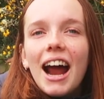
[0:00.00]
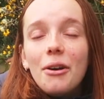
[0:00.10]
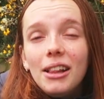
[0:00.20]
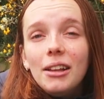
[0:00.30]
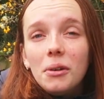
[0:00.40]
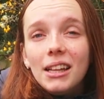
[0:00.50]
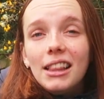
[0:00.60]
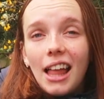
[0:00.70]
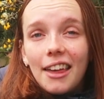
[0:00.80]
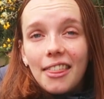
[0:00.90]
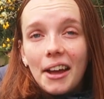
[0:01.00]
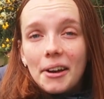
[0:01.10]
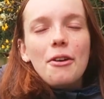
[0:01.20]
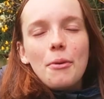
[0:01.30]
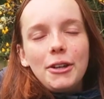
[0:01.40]
I really like
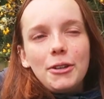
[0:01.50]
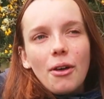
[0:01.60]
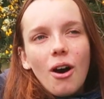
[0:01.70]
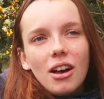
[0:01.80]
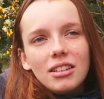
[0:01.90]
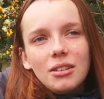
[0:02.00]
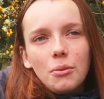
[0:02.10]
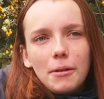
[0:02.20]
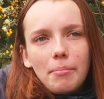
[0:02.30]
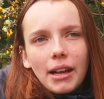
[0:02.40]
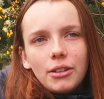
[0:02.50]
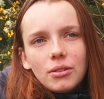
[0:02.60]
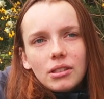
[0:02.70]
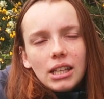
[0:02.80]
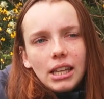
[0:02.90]
that. I went to the hostel, went back
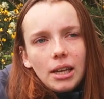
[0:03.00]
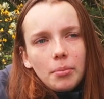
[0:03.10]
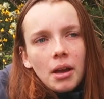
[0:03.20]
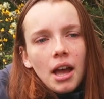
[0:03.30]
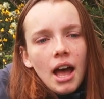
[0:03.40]
to sleep,